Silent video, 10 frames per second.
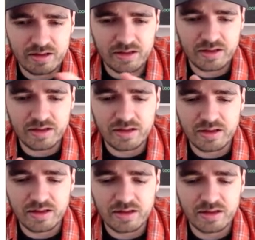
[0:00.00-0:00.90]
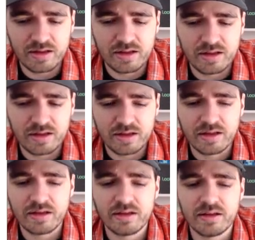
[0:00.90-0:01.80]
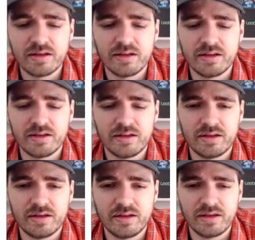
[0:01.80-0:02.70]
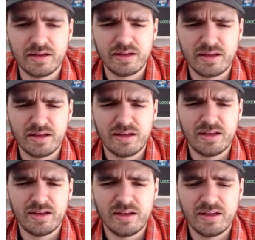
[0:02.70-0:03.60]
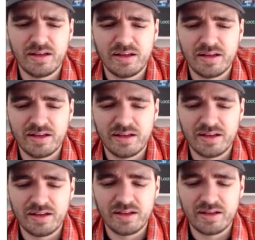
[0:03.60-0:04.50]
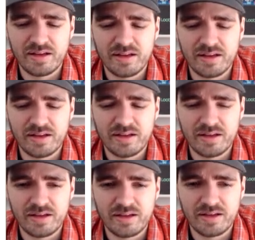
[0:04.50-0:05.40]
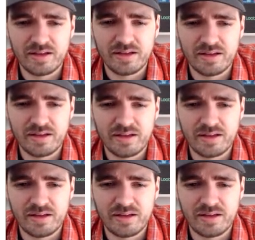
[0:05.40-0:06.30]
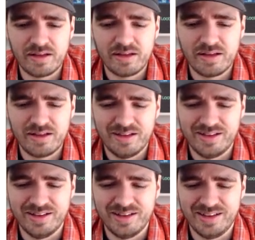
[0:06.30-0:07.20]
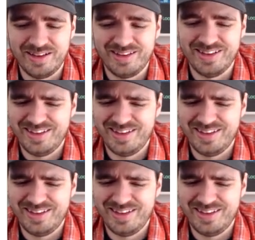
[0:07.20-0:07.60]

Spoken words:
The person shown says nothing.